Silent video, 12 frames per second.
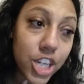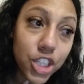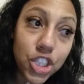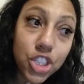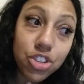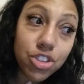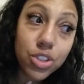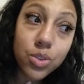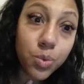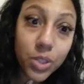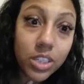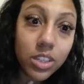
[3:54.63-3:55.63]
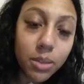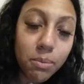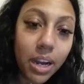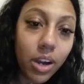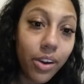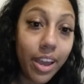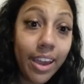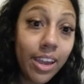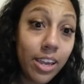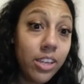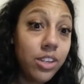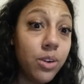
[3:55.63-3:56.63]
She's just real about,
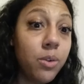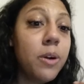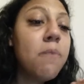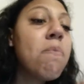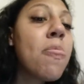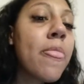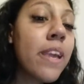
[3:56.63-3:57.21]
hey, you know what?